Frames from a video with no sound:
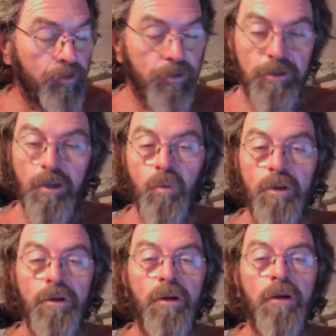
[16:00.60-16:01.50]
it's just like
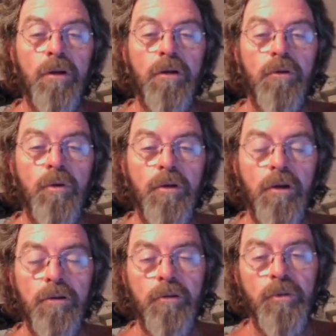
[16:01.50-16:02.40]
when
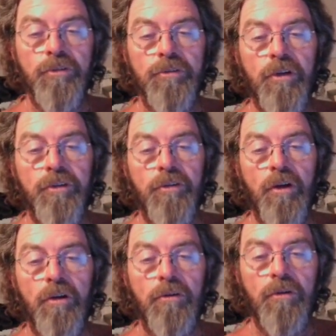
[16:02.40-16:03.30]
God commissioned
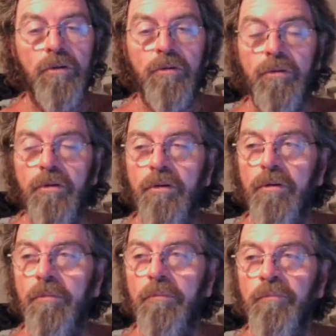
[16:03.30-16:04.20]
Isaiah, you
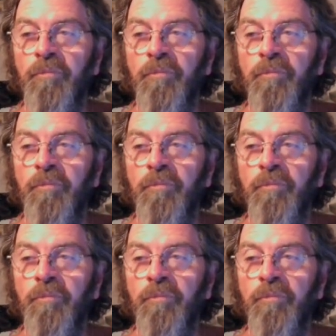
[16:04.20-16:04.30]
know,